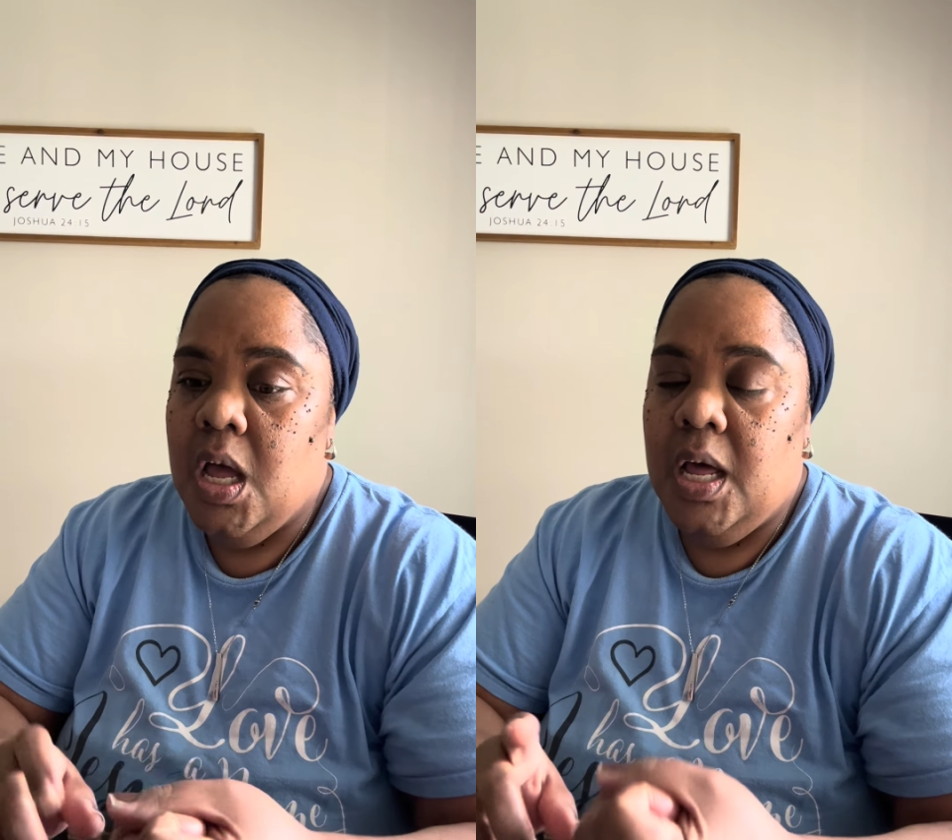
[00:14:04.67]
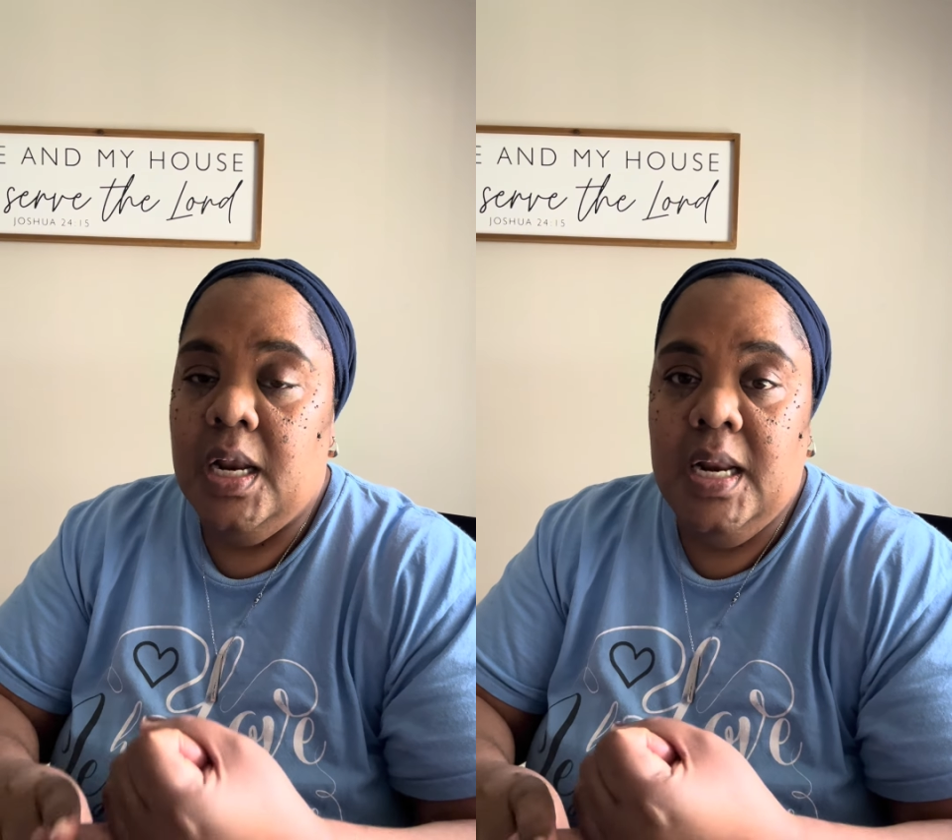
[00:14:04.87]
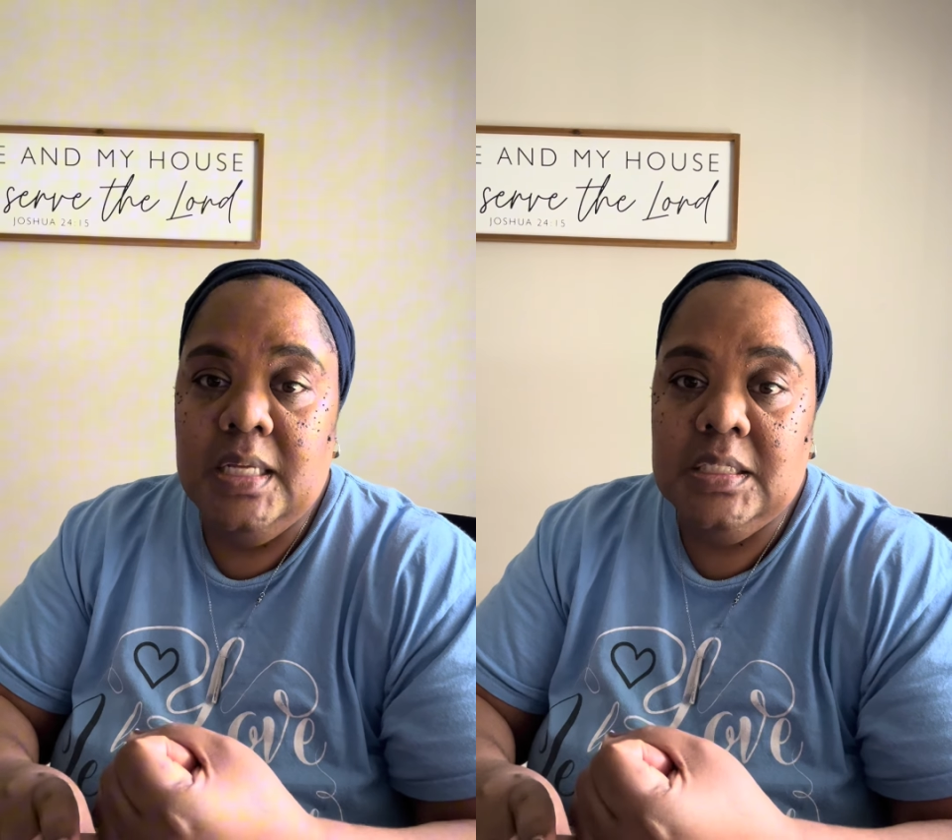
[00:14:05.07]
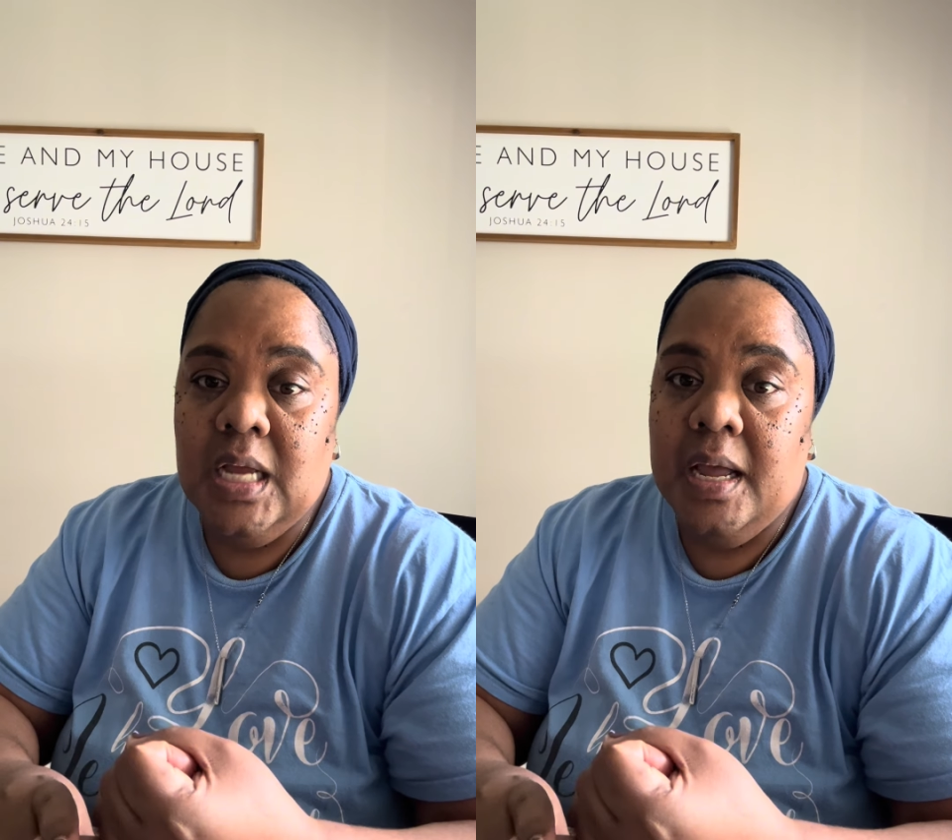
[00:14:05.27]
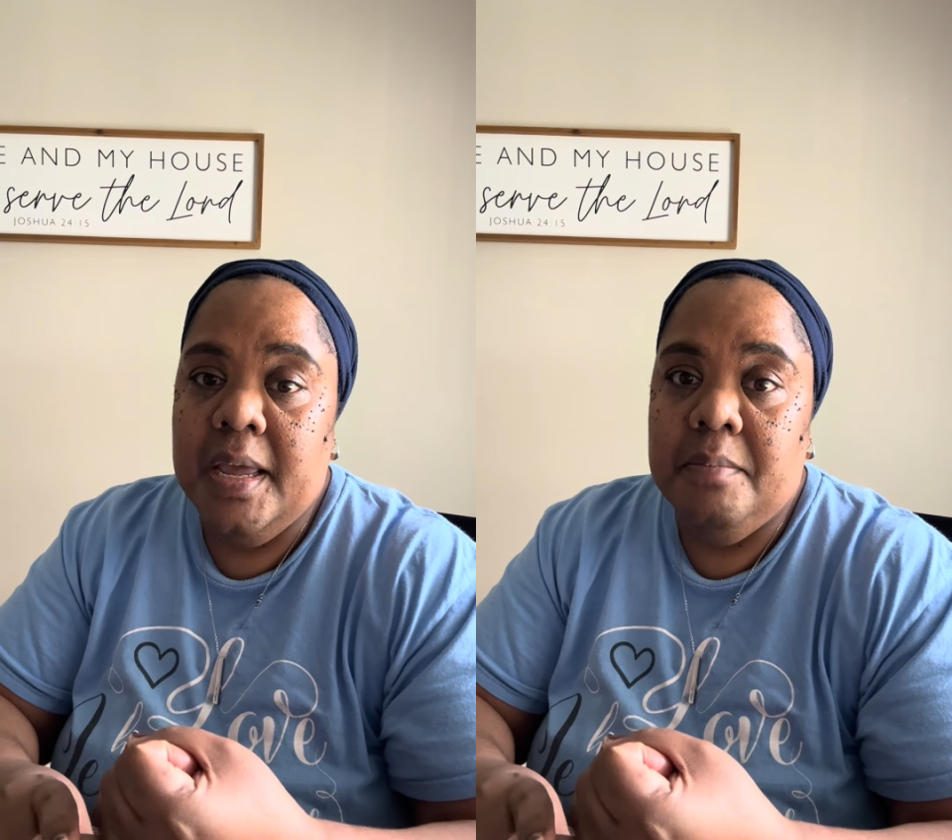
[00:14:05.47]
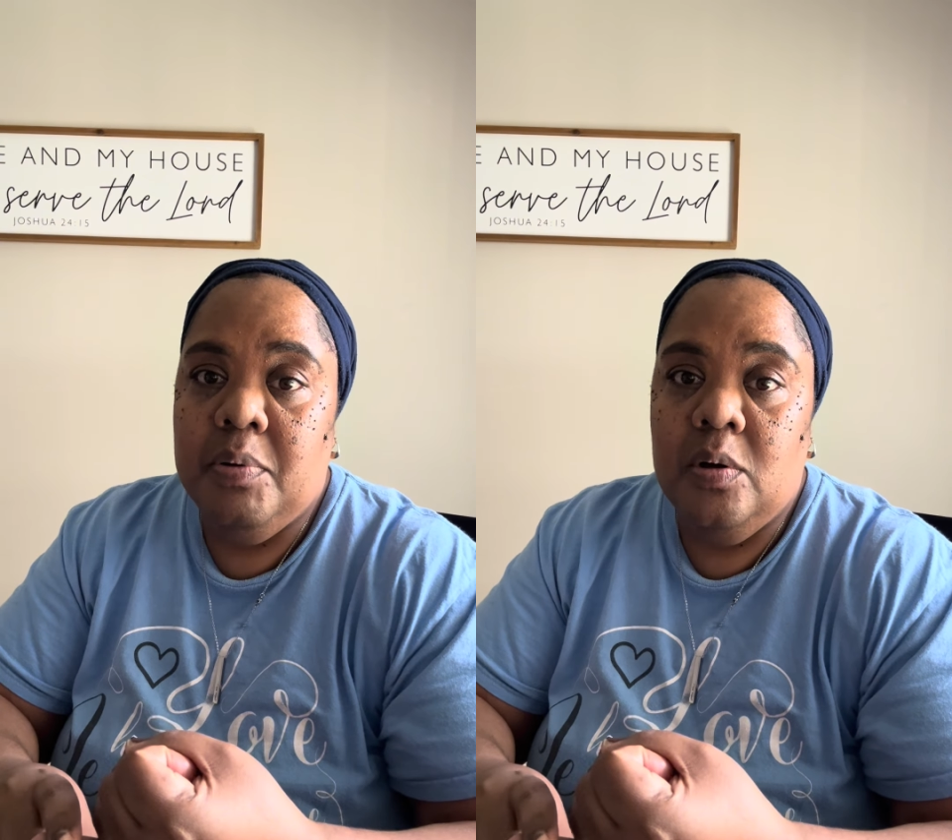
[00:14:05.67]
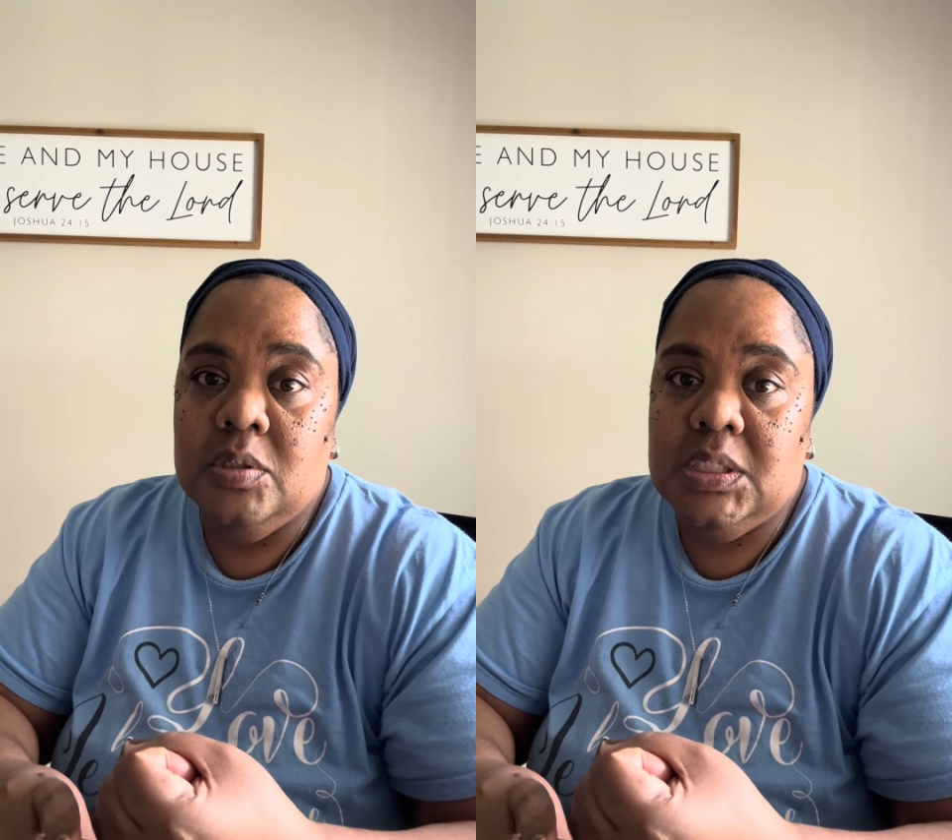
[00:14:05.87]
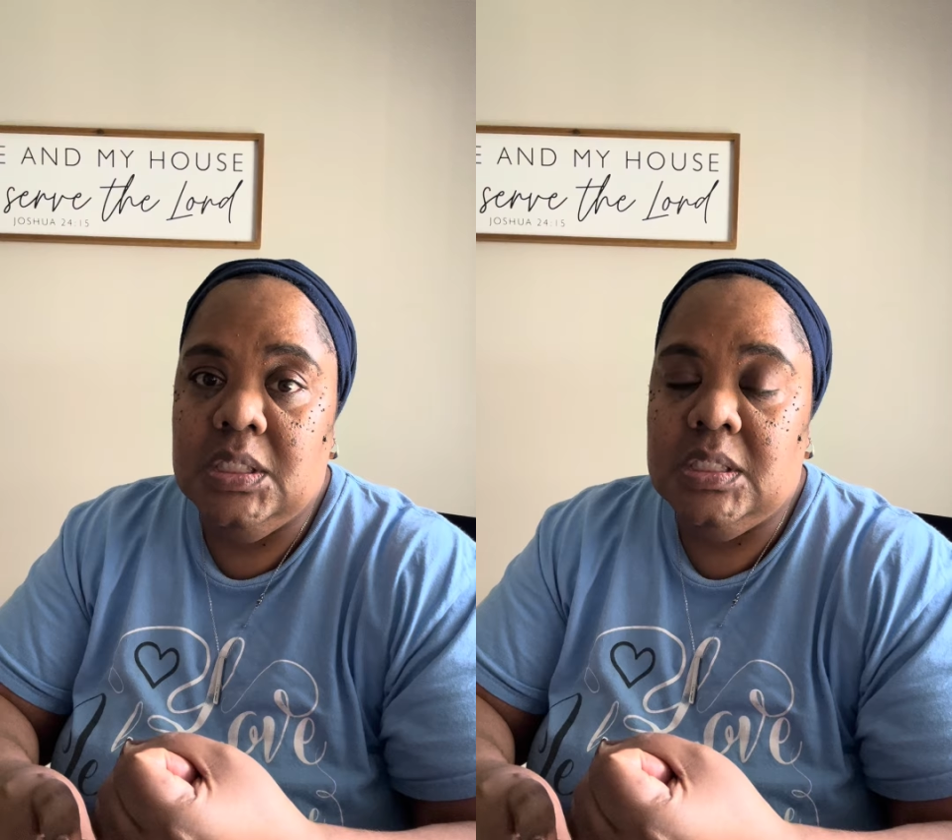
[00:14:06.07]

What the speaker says: unless I am posting